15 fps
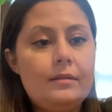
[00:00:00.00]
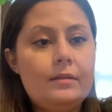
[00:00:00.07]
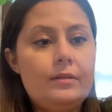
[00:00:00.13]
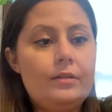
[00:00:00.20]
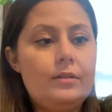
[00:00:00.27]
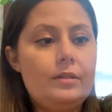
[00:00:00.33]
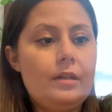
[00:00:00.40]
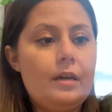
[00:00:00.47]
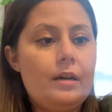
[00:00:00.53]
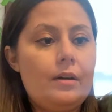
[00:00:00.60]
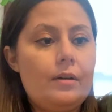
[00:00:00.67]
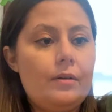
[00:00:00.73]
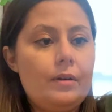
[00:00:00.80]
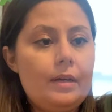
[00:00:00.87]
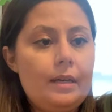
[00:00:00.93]

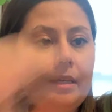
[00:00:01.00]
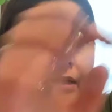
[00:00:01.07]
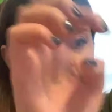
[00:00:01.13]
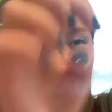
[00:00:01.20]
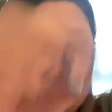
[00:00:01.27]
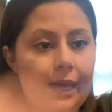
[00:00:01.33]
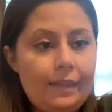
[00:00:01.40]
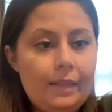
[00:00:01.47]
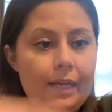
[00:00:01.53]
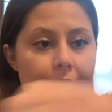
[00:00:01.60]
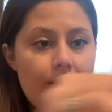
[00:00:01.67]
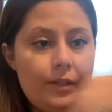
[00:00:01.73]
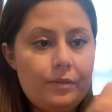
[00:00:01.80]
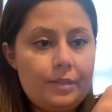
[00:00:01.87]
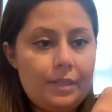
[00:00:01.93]
So I
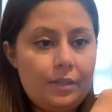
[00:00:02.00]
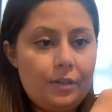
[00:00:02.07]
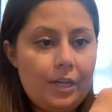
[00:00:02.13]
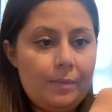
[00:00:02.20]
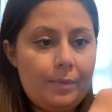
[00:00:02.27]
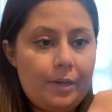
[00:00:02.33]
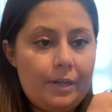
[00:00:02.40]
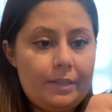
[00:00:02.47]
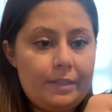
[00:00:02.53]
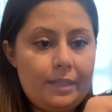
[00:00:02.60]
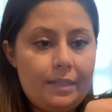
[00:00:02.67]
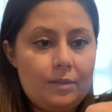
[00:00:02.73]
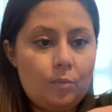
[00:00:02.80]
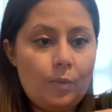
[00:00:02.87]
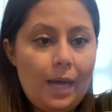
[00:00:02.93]
like using cranberries
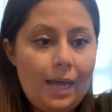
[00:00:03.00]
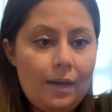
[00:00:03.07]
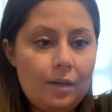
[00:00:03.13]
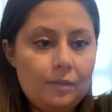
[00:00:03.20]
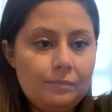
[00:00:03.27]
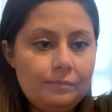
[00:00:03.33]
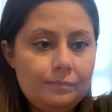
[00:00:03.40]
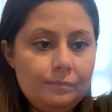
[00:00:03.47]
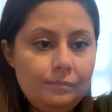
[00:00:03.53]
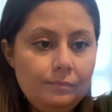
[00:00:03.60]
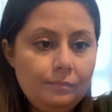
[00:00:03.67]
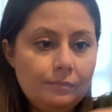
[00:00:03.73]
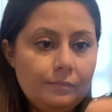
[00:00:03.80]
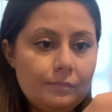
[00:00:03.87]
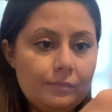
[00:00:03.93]
as well
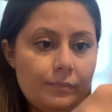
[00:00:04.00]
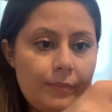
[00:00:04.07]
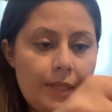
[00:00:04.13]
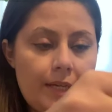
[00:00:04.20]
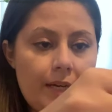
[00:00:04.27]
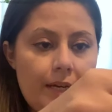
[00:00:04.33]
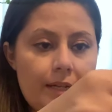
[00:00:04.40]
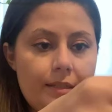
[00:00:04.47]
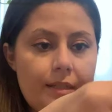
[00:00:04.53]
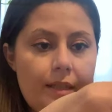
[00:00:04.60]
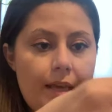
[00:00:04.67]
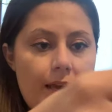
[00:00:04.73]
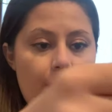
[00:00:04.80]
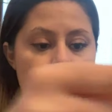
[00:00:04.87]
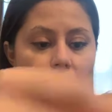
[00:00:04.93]
because
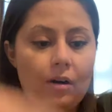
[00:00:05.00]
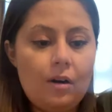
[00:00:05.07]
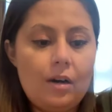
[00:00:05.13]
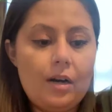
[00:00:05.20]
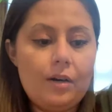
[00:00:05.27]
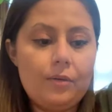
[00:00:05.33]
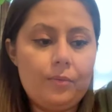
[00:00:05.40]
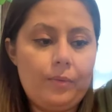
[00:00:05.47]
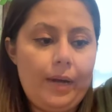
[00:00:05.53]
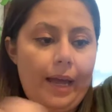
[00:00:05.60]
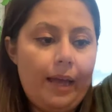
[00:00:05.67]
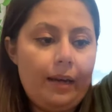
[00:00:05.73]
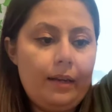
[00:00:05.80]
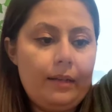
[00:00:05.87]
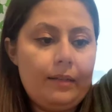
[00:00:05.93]
they are
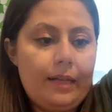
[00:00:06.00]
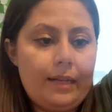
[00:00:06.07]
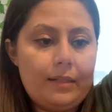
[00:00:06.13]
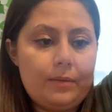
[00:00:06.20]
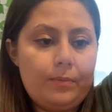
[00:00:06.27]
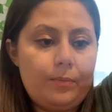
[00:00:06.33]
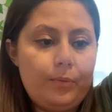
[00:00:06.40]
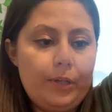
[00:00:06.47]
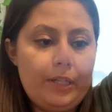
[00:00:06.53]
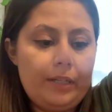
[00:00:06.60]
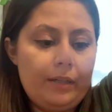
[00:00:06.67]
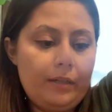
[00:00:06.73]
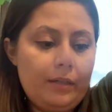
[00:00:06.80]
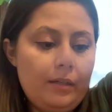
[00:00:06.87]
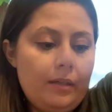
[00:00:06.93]
red, and that's
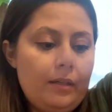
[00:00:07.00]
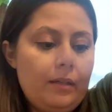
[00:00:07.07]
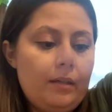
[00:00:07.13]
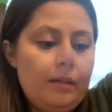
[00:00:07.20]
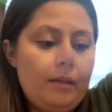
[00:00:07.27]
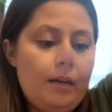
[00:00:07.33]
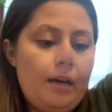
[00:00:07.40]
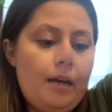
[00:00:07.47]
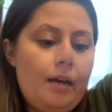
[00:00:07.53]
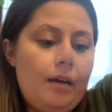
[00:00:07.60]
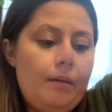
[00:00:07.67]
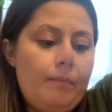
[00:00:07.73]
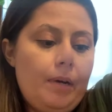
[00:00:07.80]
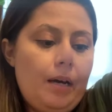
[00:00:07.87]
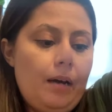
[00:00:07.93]
pretty
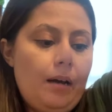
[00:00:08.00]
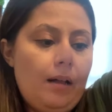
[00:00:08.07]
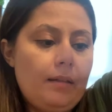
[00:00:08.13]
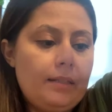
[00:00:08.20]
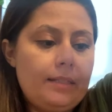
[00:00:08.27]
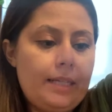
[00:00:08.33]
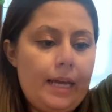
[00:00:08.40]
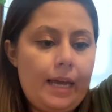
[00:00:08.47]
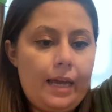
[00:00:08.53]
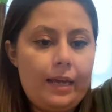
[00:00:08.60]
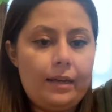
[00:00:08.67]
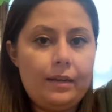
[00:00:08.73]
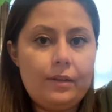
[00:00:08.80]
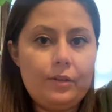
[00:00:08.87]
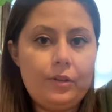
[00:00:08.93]

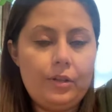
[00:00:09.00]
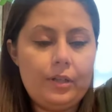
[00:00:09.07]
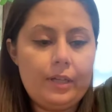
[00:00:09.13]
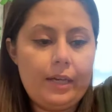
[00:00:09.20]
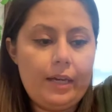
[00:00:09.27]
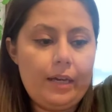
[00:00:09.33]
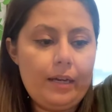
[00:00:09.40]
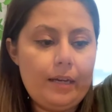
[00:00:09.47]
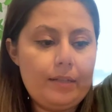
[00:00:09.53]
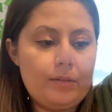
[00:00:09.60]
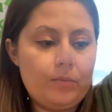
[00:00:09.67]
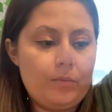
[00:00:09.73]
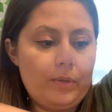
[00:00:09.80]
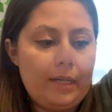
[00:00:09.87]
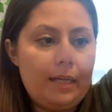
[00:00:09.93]
holiday looking as
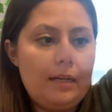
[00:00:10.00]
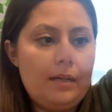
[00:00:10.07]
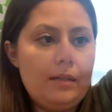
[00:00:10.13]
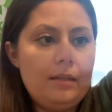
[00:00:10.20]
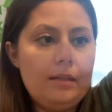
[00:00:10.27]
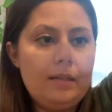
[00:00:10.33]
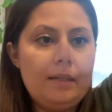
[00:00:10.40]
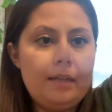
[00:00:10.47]
well.